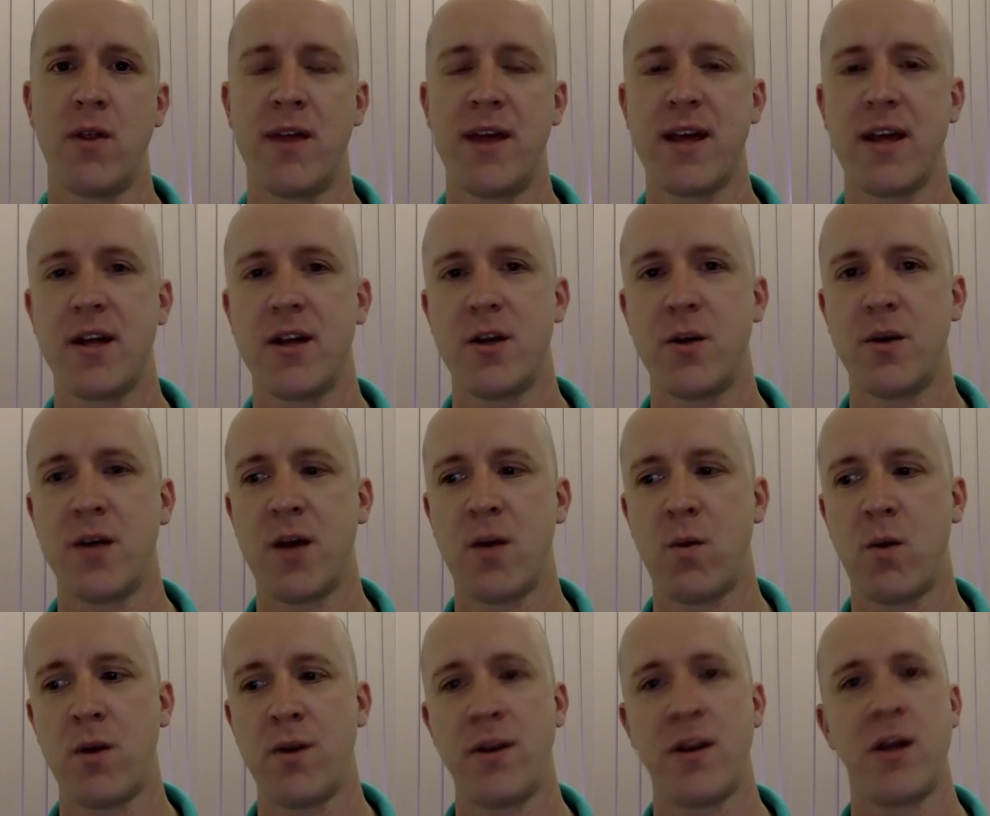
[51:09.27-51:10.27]
and they can do what
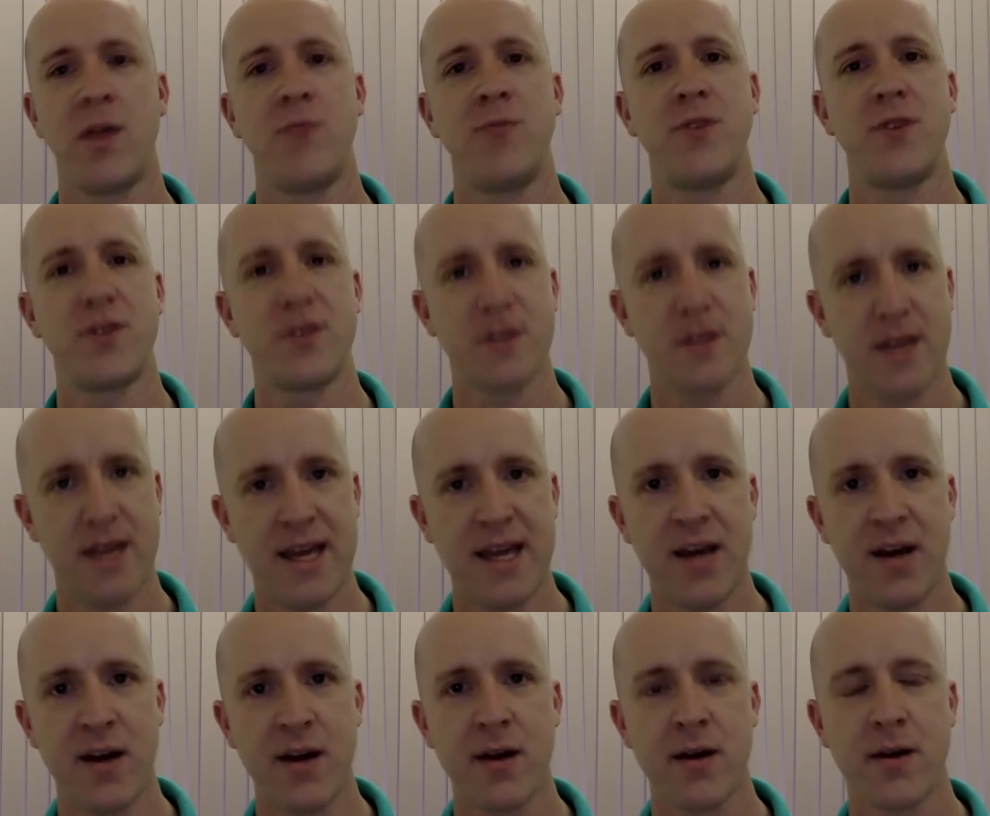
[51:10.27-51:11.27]
they want and I'm just
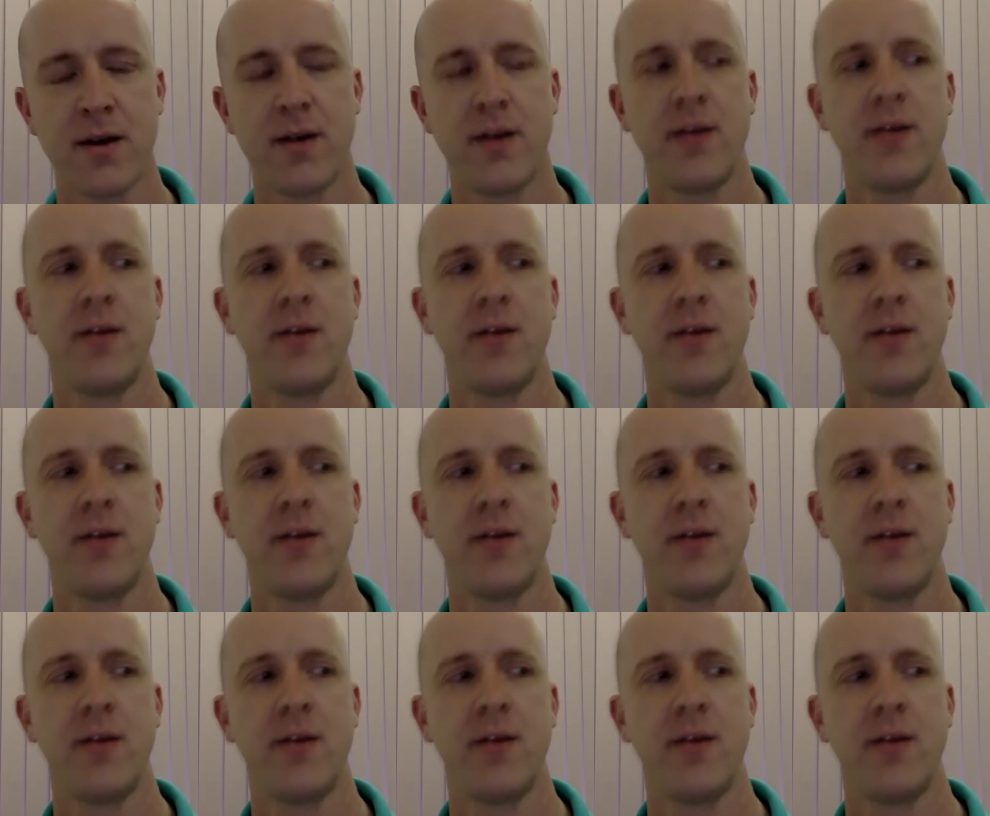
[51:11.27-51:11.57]
here,